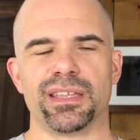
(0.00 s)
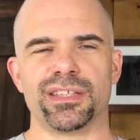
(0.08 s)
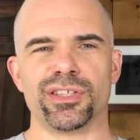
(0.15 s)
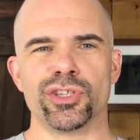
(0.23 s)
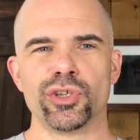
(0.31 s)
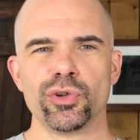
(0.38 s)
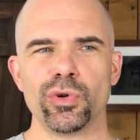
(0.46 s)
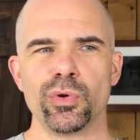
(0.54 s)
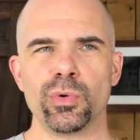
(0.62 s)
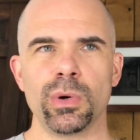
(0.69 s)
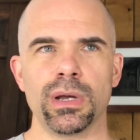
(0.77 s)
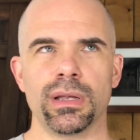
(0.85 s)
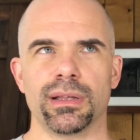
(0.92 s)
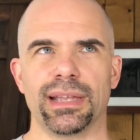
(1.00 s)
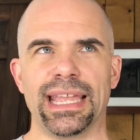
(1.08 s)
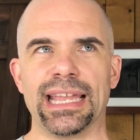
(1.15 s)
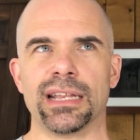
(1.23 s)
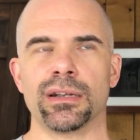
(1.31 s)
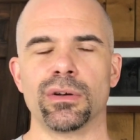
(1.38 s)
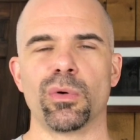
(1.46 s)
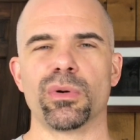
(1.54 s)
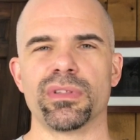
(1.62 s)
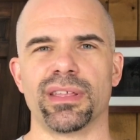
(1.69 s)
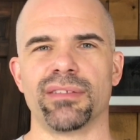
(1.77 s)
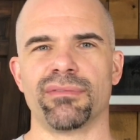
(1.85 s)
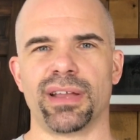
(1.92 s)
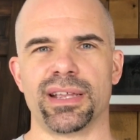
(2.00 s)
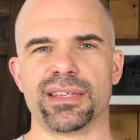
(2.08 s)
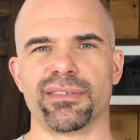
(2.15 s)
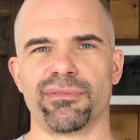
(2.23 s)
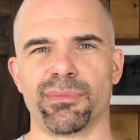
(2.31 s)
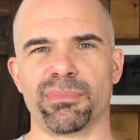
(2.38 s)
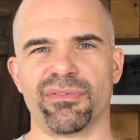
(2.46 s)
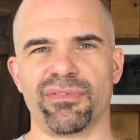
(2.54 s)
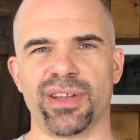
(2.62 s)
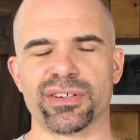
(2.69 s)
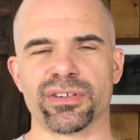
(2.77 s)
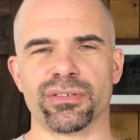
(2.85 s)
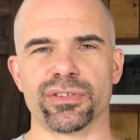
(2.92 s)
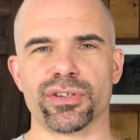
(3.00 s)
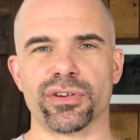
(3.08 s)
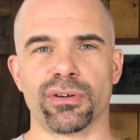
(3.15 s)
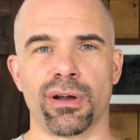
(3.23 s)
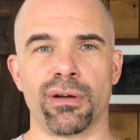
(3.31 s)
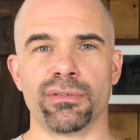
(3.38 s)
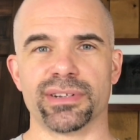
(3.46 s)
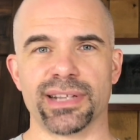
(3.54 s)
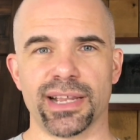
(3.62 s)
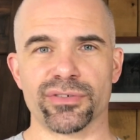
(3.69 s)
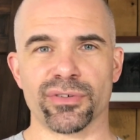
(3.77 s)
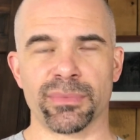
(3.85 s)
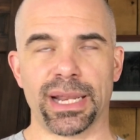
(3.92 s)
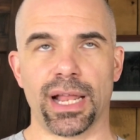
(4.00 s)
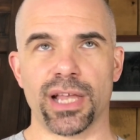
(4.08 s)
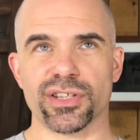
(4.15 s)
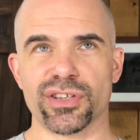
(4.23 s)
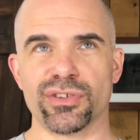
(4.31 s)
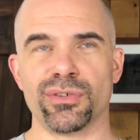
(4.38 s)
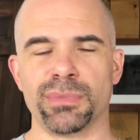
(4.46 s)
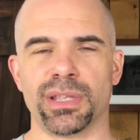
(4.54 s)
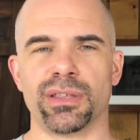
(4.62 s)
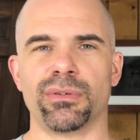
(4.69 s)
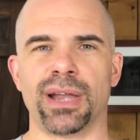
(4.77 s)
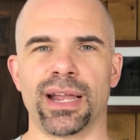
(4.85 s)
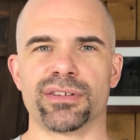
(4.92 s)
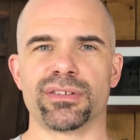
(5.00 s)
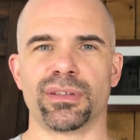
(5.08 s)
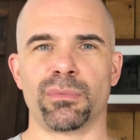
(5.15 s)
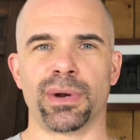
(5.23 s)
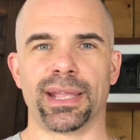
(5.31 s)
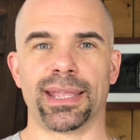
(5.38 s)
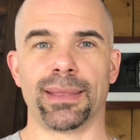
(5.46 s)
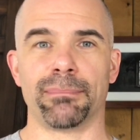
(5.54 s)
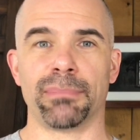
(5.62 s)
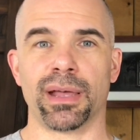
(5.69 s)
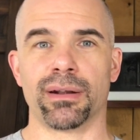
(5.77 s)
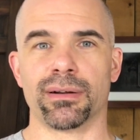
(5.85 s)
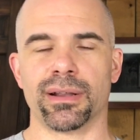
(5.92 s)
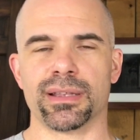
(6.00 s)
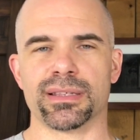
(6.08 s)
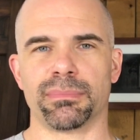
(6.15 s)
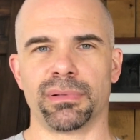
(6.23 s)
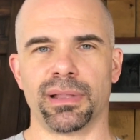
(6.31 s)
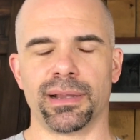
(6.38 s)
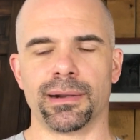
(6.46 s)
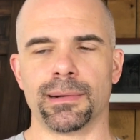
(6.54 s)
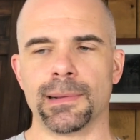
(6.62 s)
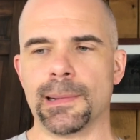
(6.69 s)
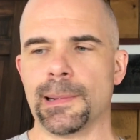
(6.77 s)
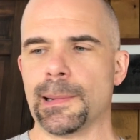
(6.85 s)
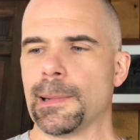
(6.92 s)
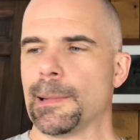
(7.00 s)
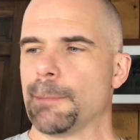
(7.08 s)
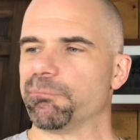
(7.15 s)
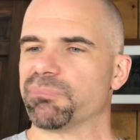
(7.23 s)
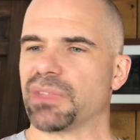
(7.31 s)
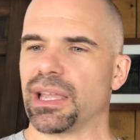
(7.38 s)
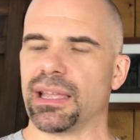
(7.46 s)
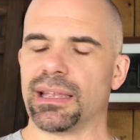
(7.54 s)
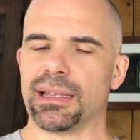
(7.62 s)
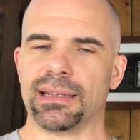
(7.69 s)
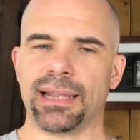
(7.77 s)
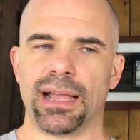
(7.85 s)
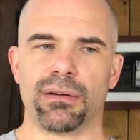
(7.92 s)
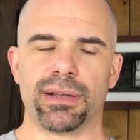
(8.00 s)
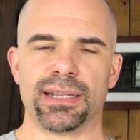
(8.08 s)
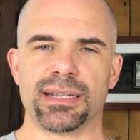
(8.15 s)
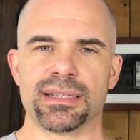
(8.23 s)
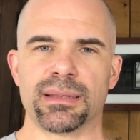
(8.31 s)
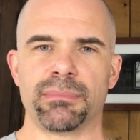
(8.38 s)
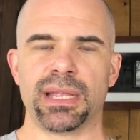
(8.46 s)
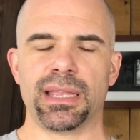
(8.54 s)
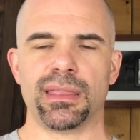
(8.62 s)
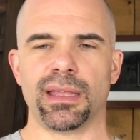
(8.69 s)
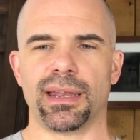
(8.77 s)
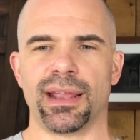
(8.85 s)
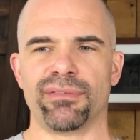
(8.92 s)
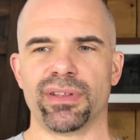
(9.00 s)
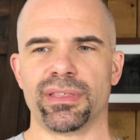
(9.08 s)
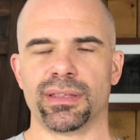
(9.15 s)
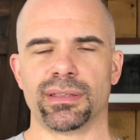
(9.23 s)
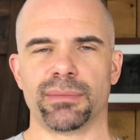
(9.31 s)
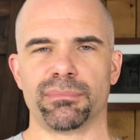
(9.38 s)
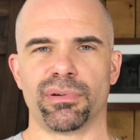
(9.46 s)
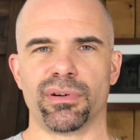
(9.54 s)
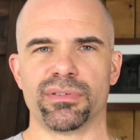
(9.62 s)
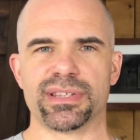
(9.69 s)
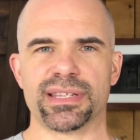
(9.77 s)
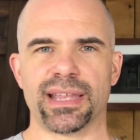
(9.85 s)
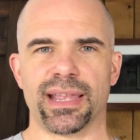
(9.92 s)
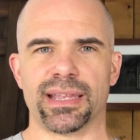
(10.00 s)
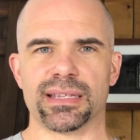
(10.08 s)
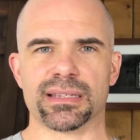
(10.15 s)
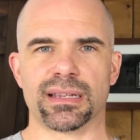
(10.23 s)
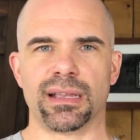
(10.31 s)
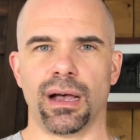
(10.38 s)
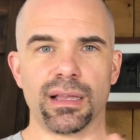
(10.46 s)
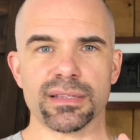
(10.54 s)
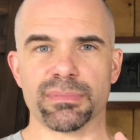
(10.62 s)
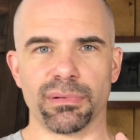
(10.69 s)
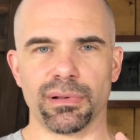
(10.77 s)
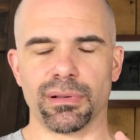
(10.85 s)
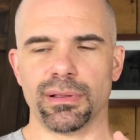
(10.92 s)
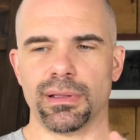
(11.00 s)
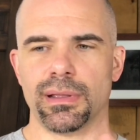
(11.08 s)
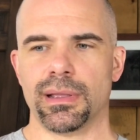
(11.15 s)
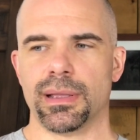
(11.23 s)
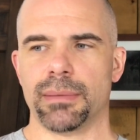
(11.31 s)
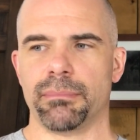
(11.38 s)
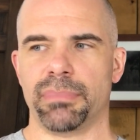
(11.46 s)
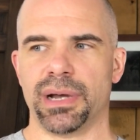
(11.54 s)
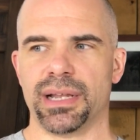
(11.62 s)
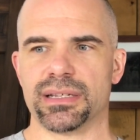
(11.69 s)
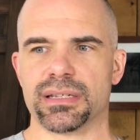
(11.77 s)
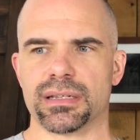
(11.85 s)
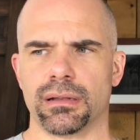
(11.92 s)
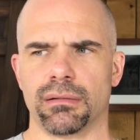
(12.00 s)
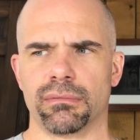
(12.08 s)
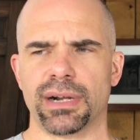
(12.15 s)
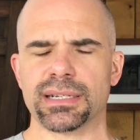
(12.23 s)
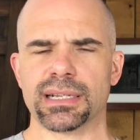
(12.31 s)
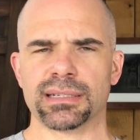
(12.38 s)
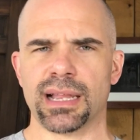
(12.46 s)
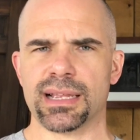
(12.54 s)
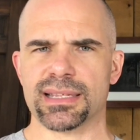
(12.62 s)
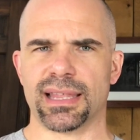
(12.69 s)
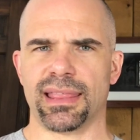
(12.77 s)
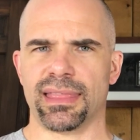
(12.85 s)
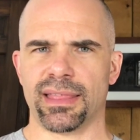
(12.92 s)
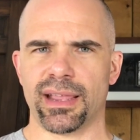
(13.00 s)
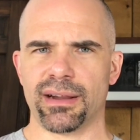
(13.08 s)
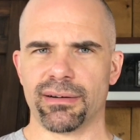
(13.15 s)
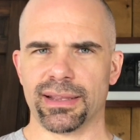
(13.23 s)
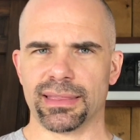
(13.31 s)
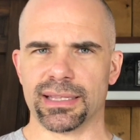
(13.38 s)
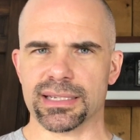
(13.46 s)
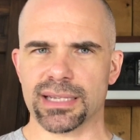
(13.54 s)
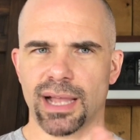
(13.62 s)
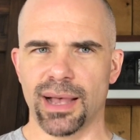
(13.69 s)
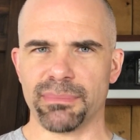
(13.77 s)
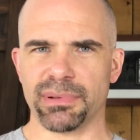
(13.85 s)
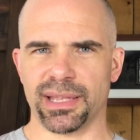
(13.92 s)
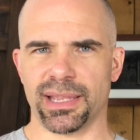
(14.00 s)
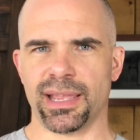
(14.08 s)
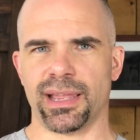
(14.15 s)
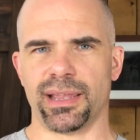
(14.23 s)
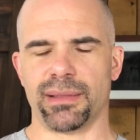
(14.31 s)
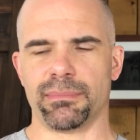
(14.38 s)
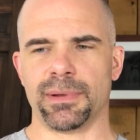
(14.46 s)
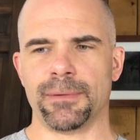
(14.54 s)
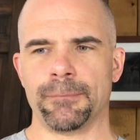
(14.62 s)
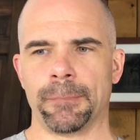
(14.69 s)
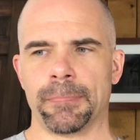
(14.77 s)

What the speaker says: You ignore the advice of a professional to your own detriment, assuming you actually want to get better as a player. Now, it doesn't mean that everything that pros say is gospel, but recognize that they're at the top of the game,